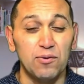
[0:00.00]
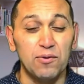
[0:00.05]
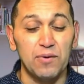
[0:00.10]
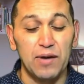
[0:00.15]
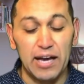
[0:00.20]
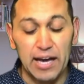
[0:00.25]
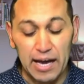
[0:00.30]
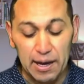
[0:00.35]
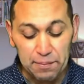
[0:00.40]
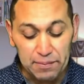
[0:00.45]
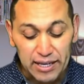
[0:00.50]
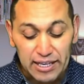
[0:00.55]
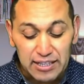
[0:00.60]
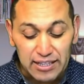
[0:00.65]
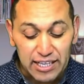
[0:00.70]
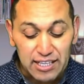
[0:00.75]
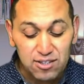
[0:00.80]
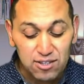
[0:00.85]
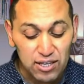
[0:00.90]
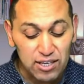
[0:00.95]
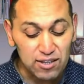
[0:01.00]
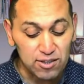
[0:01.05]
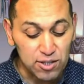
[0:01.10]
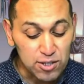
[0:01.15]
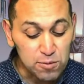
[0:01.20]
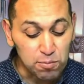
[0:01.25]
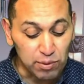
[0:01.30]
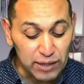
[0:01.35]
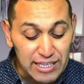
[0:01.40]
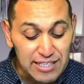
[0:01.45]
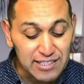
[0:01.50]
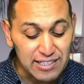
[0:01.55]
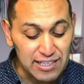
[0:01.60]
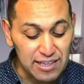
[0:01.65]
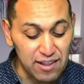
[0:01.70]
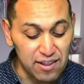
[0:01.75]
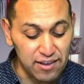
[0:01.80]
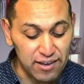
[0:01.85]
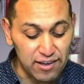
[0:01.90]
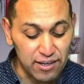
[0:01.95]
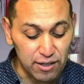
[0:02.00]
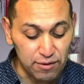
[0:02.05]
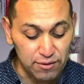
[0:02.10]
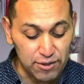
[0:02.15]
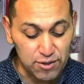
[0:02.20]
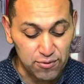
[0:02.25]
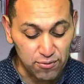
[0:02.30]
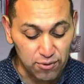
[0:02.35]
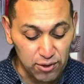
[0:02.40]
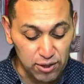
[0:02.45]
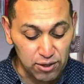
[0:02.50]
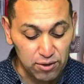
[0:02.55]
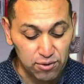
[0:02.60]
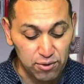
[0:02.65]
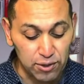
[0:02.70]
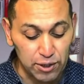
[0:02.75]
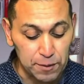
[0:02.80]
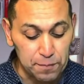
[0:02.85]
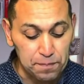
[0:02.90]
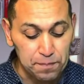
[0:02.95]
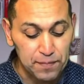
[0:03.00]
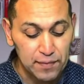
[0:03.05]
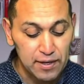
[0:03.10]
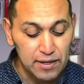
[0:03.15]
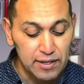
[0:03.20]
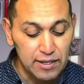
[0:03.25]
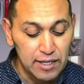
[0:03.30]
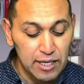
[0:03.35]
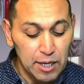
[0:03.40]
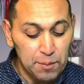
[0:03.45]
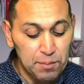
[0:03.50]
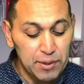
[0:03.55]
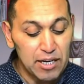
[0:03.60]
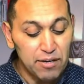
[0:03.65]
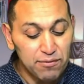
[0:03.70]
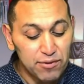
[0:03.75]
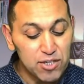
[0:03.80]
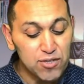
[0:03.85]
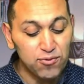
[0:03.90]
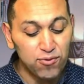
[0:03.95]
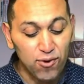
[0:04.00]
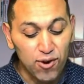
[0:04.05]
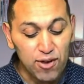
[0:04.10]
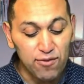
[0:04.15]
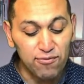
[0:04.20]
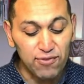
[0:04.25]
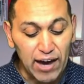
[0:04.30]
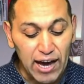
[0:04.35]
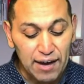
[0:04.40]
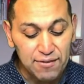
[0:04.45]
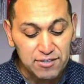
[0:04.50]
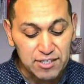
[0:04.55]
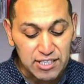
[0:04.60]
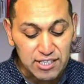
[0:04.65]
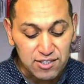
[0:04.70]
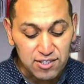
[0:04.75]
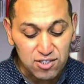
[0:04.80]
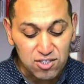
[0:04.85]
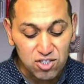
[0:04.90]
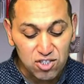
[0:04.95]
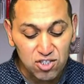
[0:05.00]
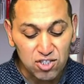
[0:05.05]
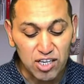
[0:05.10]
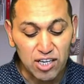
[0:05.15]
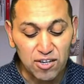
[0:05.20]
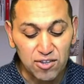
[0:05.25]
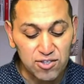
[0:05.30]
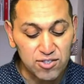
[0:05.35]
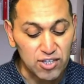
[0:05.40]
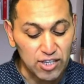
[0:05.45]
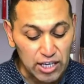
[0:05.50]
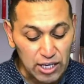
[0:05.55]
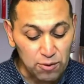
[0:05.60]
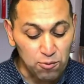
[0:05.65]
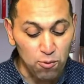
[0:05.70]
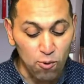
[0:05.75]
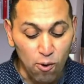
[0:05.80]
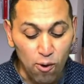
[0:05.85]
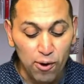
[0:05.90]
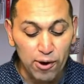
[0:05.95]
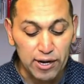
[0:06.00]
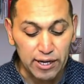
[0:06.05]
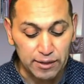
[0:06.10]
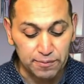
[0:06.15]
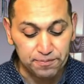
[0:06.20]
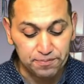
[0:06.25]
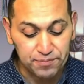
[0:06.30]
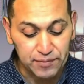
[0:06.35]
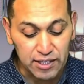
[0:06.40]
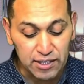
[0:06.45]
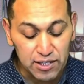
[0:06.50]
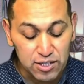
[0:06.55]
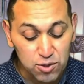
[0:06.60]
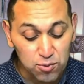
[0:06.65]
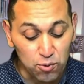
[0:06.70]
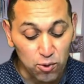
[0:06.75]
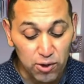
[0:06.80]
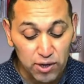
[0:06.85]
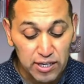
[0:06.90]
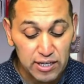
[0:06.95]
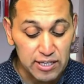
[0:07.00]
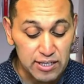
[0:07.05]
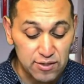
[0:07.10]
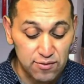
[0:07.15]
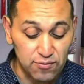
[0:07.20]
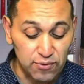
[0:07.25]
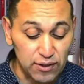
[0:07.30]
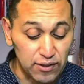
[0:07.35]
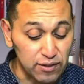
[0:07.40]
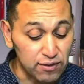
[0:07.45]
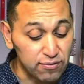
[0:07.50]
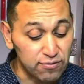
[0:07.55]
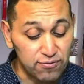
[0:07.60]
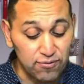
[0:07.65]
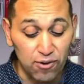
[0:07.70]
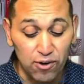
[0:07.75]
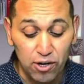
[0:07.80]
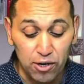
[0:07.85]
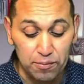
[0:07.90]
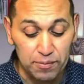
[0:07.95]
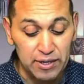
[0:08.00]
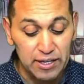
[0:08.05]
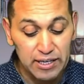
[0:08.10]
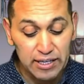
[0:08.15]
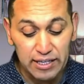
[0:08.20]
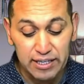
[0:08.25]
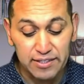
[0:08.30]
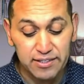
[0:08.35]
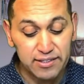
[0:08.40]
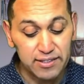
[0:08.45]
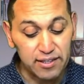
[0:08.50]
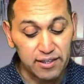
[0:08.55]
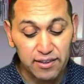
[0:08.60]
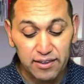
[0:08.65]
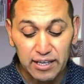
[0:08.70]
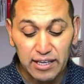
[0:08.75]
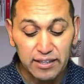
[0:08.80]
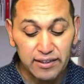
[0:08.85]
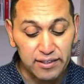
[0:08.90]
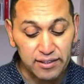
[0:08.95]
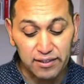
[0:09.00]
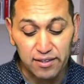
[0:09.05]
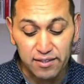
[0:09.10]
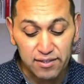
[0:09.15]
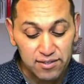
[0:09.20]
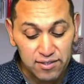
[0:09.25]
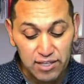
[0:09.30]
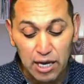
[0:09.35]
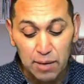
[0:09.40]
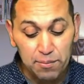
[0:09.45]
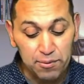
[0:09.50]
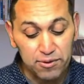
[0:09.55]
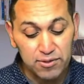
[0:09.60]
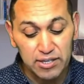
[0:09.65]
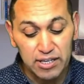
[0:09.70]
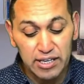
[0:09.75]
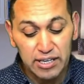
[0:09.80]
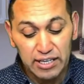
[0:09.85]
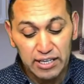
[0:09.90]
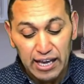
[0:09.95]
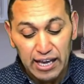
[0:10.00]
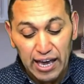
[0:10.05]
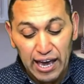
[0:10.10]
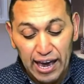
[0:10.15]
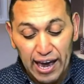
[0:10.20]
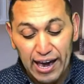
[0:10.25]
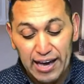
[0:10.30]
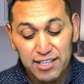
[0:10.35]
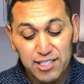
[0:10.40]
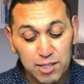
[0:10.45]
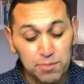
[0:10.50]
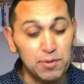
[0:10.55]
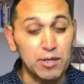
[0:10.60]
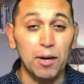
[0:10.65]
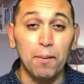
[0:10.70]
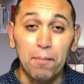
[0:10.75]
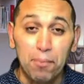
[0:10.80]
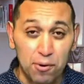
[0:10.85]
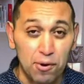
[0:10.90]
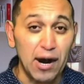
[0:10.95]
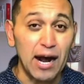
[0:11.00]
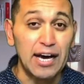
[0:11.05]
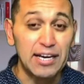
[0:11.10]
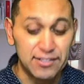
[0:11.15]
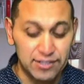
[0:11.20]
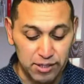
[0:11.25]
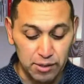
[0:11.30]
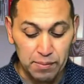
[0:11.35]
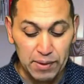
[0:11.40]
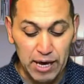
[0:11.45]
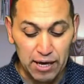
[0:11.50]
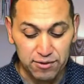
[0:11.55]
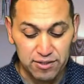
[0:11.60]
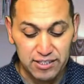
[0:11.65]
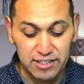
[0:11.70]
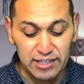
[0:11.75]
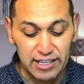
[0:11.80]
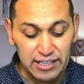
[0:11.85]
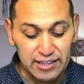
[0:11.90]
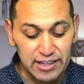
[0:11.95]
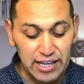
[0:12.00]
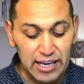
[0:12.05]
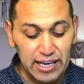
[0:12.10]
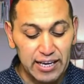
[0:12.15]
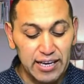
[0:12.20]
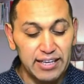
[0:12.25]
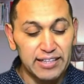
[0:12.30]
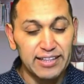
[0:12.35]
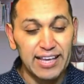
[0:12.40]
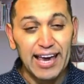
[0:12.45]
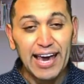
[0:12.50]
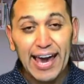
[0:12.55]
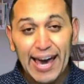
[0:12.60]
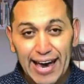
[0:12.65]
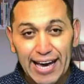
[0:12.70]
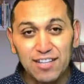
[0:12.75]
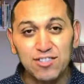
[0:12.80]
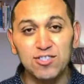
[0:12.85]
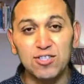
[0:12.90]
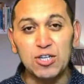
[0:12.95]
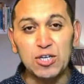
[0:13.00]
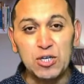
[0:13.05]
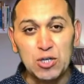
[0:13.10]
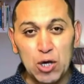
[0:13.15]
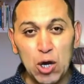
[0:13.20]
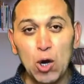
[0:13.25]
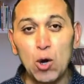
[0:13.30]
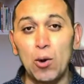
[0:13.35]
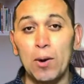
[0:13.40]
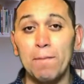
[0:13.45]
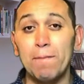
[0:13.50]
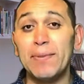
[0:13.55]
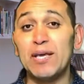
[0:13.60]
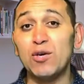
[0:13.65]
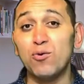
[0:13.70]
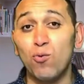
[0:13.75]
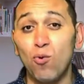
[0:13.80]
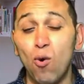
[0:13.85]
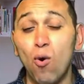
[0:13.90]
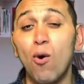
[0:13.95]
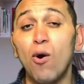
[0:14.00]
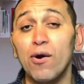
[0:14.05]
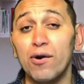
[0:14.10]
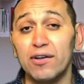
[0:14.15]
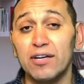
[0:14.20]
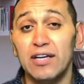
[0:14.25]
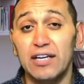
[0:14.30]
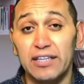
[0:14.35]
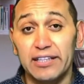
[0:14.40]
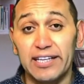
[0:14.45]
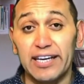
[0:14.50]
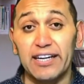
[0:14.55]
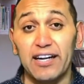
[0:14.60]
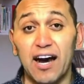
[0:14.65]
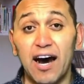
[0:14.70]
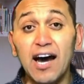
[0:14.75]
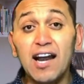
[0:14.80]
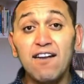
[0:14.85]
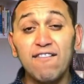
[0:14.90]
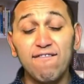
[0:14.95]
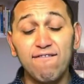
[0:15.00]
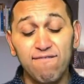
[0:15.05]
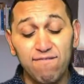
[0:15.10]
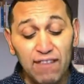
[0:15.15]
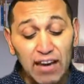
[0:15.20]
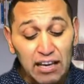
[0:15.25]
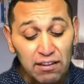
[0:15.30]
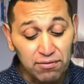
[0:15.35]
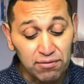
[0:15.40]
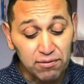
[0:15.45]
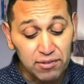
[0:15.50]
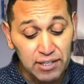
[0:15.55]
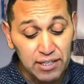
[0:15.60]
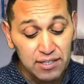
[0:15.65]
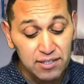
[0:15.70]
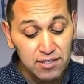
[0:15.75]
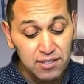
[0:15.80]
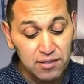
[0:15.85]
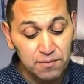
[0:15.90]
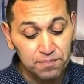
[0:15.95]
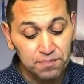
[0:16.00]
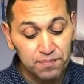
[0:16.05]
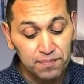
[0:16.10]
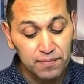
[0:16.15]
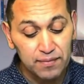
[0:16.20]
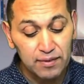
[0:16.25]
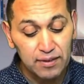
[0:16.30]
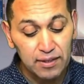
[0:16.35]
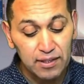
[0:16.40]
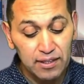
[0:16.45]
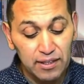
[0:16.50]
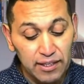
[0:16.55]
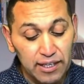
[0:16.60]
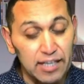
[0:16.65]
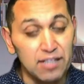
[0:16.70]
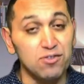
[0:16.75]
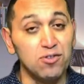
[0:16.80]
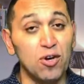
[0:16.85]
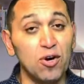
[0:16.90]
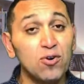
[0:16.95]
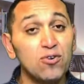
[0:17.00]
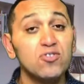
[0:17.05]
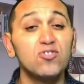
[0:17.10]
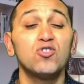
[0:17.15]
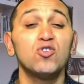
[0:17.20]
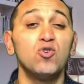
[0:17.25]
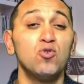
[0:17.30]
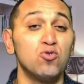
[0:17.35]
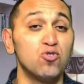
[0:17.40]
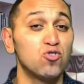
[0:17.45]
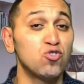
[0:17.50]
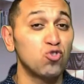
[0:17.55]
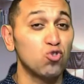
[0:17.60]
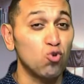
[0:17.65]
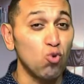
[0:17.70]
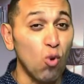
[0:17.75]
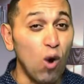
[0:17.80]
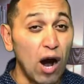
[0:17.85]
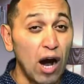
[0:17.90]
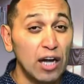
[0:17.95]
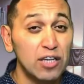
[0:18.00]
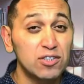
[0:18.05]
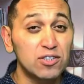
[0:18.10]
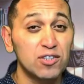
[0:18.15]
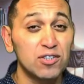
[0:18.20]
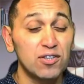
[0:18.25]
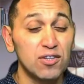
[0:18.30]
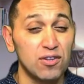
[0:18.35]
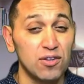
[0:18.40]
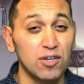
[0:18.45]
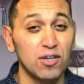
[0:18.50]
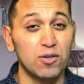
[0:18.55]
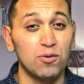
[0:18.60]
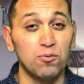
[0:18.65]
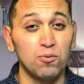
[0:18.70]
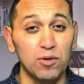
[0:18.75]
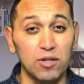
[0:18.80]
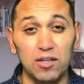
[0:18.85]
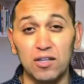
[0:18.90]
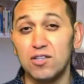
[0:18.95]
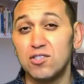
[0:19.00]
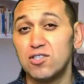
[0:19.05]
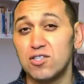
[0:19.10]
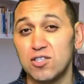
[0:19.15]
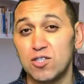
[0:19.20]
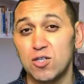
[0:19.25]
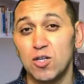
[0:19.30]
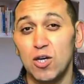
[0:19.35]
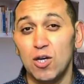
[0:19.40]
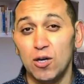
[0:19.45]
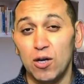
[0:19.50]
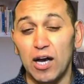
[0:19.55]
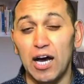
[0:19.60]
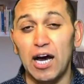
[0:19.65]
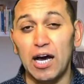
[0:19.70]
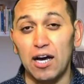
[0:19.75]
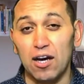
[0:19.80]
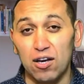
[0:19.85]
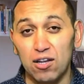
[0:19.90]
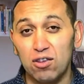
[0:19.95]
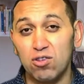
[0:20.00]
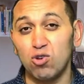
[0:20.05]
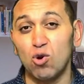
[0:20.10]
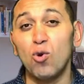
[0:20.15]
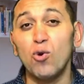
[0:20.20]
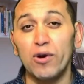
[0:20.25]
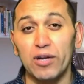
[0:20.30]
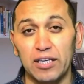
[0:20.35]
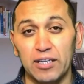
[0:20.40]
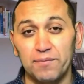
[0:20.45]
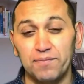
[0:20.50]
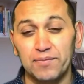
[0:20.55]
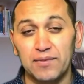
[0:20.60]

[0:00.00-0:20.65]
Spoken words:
There's blessing there in verse 43. But in verse 45, Jesus shares a warning, and this warning is very firm. It's the thing that the disciples had to be apprised about. They had to know and be warned that unfaithfulness and those who squandered their religious authority,